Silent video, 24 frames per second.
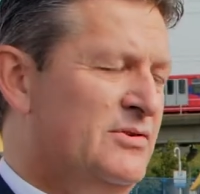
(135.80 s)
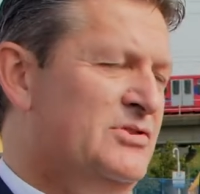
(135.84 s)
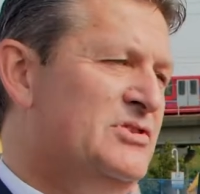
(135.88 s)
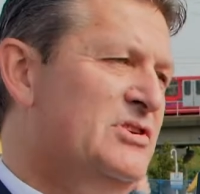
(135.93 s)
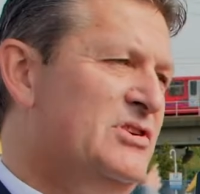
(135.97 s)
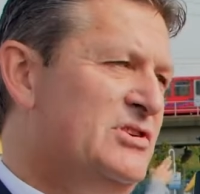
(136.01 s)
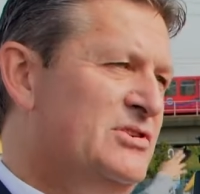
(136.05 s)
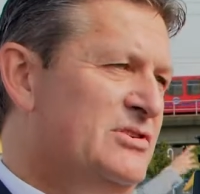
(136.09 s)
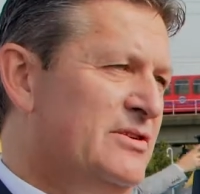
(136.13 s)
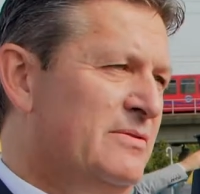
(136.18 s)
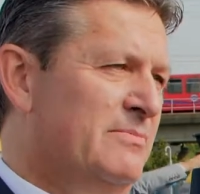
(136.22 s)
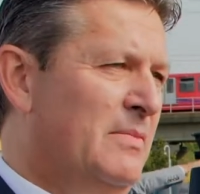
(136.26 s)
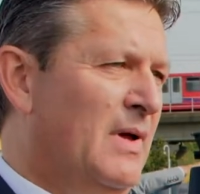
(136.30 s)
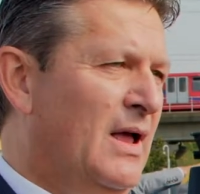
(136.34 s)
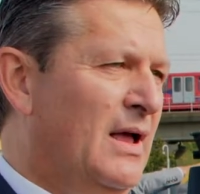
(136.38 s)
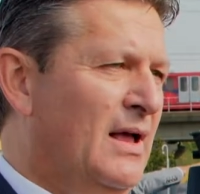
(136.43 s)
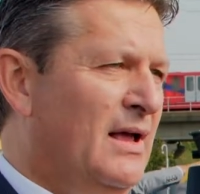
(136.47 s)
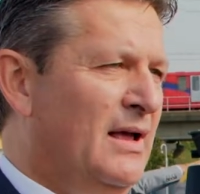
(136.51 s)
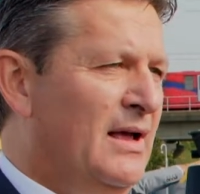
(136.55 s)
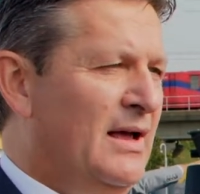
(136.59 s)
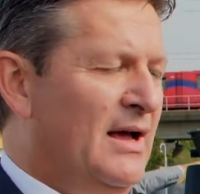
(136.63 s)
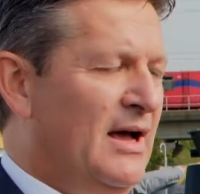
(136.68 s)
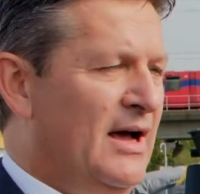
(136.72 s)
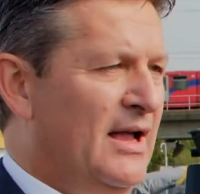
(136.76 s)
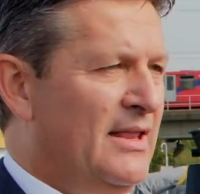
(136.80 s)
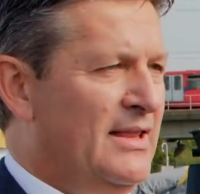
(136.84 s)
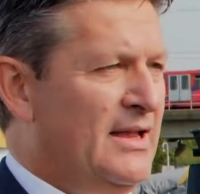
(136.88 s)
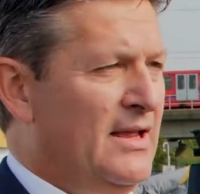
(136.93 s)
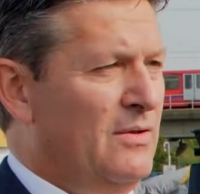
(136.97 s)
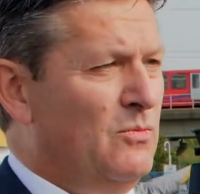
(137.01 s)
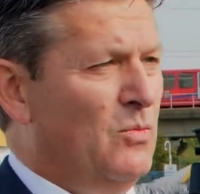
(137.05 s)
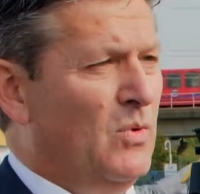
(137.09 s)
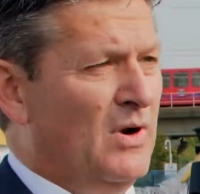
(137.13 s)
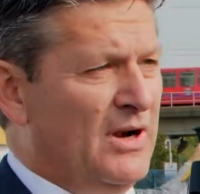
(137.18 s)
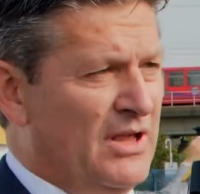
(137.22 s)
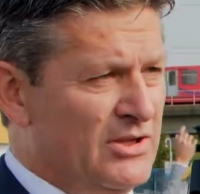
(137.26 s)
system, and
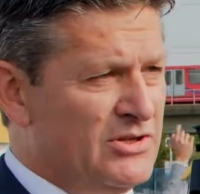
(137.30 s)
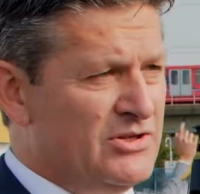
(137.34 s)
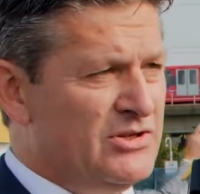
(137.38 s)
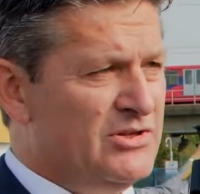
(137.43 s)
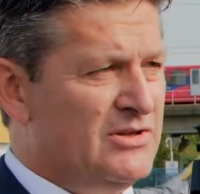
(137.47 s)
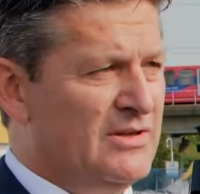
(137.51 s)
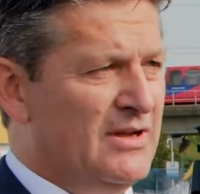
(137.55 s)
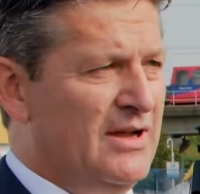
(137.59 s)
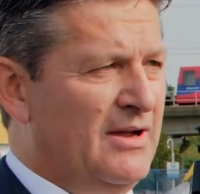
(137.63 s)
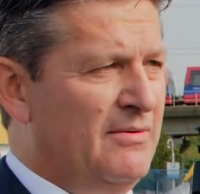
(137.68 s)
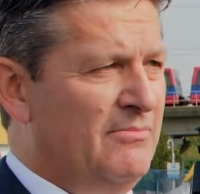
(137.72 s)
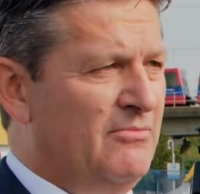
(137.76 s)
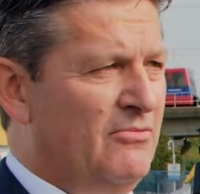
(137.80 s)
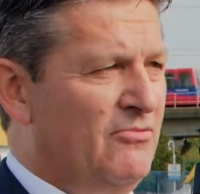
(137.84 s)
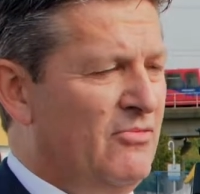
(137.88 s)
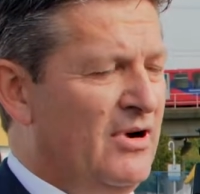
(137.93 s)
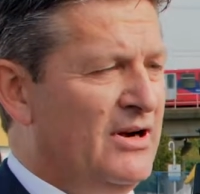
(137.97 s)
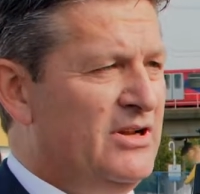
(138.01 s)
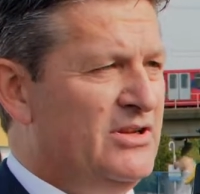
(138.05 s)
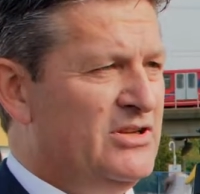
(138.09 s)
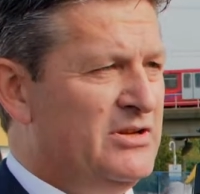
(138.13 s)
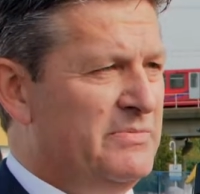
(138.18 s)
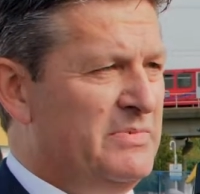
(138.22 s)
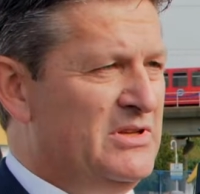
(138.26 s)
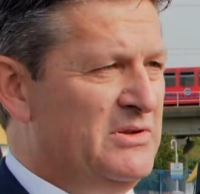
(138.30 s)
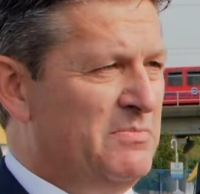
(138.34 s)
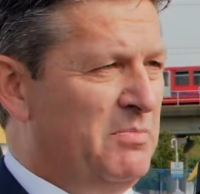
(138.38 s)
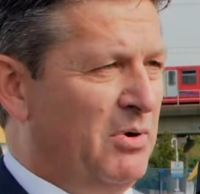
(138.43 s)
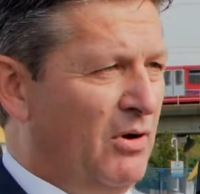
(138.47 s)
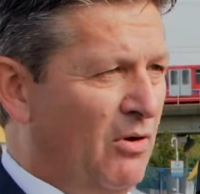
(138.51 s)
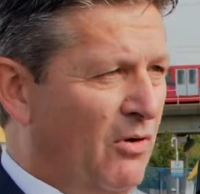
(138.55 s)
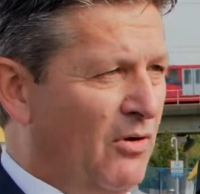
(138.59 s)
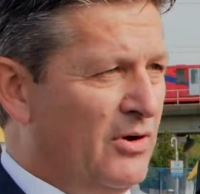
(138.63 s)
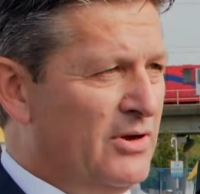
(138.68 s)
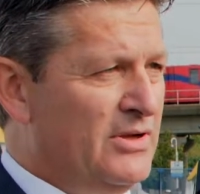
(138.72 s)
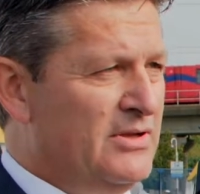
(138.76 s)
then when it's ready to be
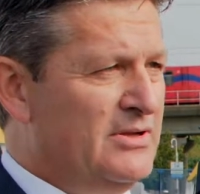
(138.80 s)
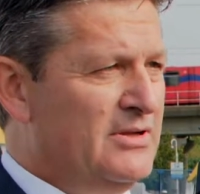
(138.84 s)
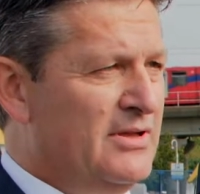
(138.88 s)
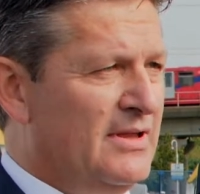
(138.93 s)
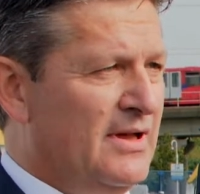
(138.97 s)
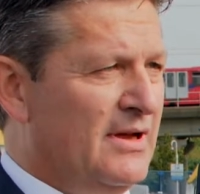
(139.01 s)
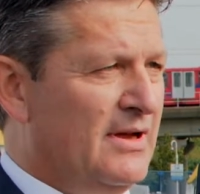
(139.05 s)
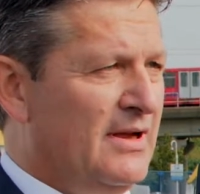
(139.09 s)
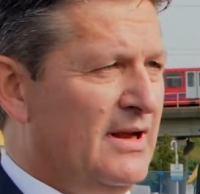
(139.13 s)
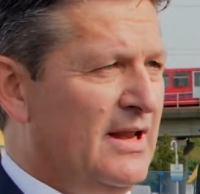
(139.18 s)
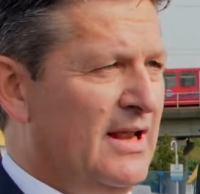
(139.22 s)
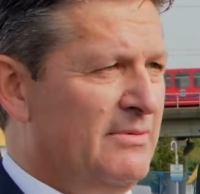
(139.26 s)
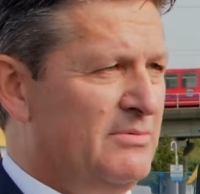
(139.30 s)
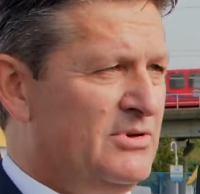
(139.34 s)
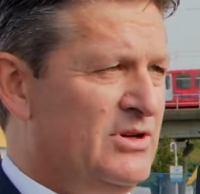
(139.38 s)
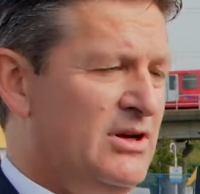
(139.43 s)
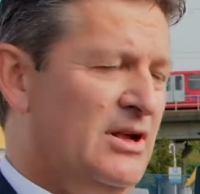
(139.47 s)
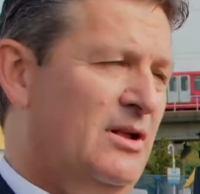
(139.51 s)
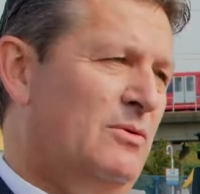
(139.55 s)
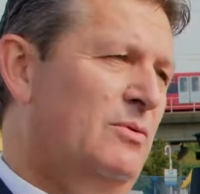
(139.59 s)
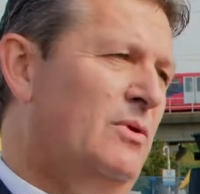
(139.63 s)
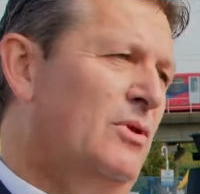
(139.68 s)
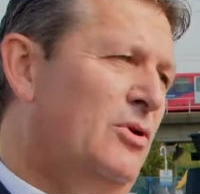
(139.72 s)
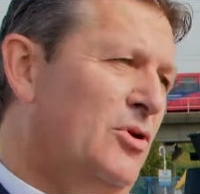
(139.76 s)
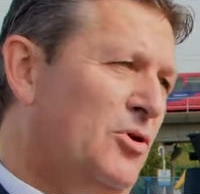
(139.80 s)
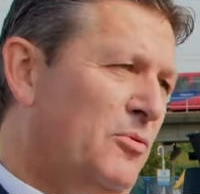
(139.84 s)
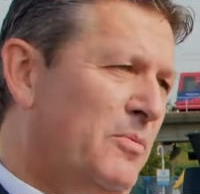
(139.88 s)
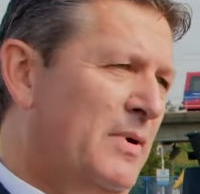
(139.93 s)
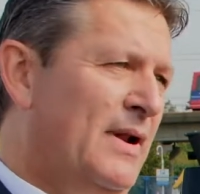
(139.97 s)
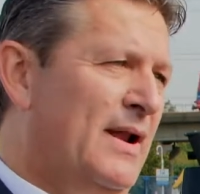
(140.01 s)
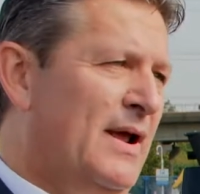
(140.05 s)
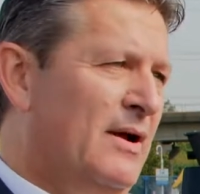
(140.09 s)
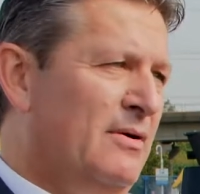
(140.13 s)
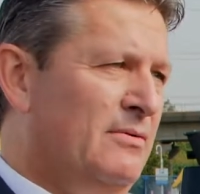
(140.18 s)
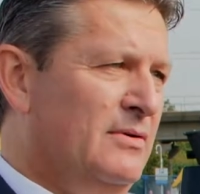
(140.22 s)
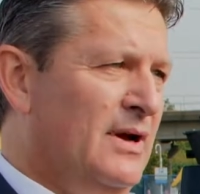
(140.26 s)
deployed, that clamshell will
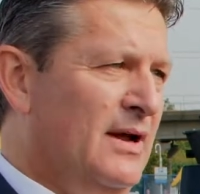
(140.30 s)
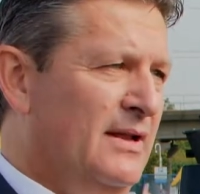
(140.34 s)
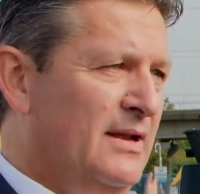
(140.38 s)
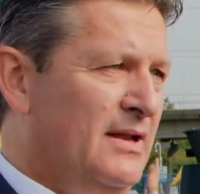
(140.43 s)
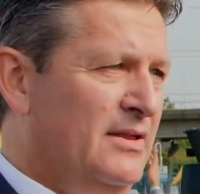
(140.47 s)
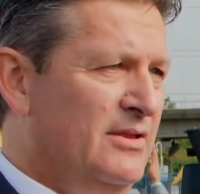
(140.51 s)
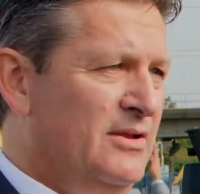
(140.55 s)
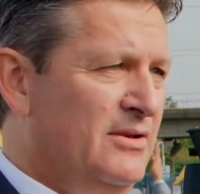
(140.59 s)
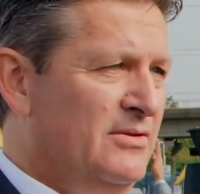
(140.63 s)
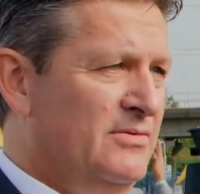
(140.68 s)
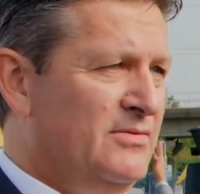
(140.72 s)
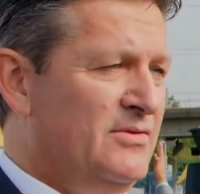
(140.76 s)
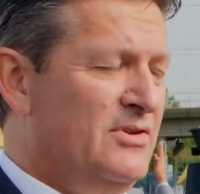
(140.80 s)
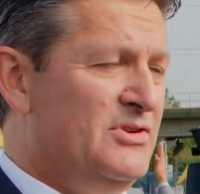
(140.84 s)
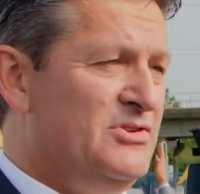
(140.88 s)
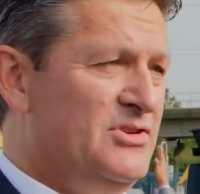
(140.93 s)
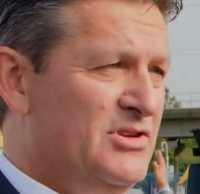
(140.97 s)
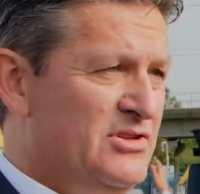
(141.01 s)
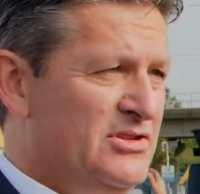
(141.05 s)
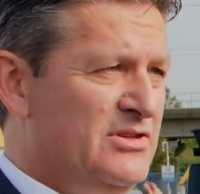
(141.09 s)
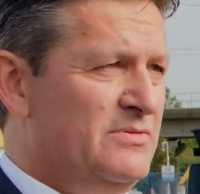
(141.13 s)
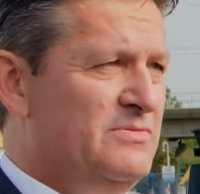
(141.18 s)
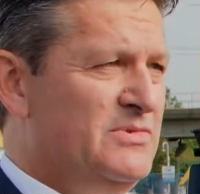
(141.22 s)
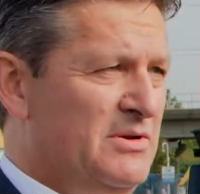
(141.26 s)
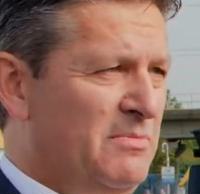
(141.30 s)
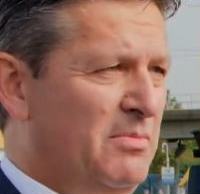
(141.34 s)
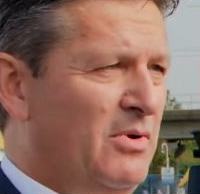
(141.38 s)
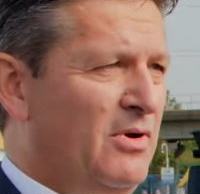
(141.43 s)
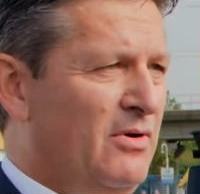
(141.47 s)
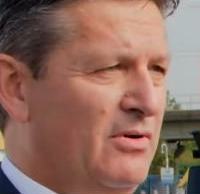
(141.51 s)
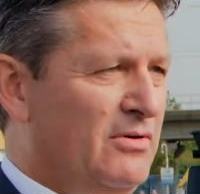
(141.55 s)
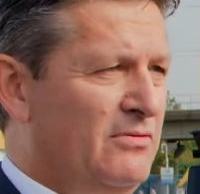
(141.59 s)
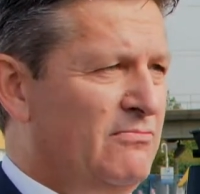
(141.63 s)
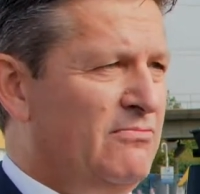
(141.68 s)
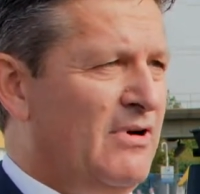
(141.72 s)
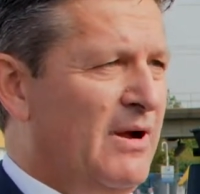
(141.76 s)
open out, and then the system's
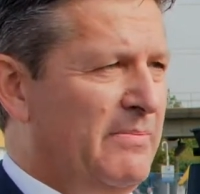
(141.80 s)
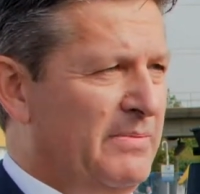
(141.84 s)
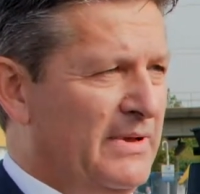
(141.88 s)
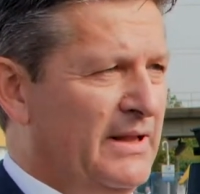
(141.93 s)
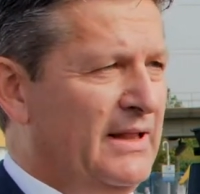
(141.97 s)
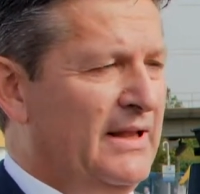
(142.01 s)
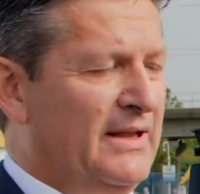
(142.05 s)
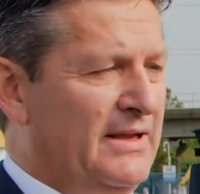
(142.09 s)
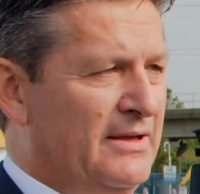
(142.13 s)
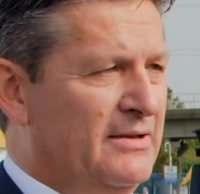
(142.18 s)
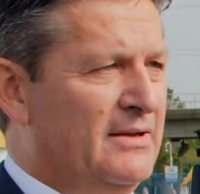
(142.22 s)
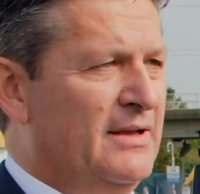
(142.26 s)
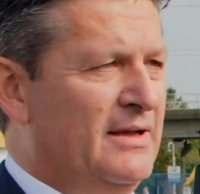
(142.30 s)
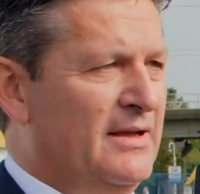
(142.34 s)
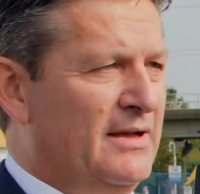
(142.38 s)
deployed rapidly.